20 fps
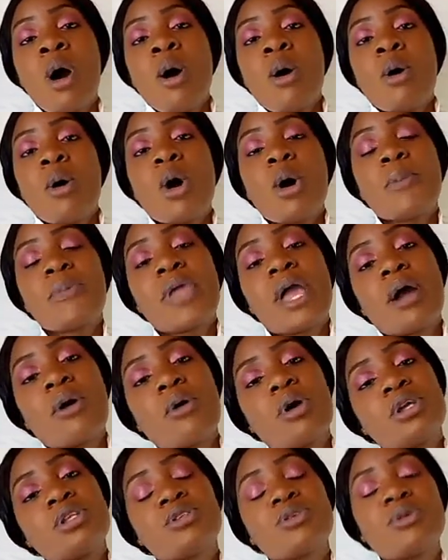Hope you're
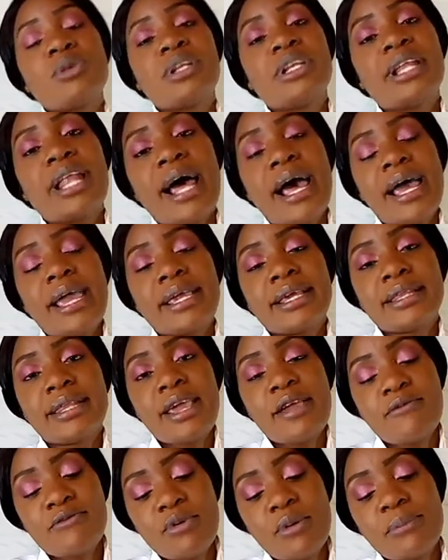going to like the
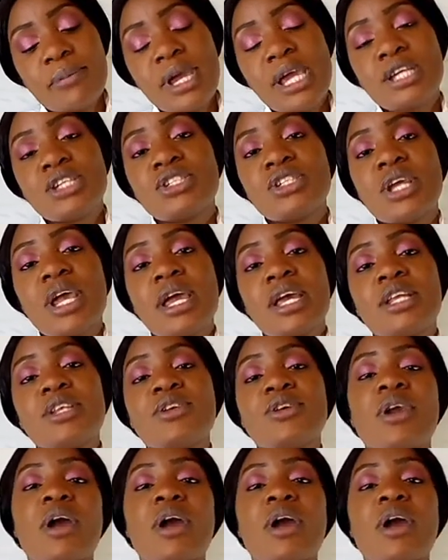information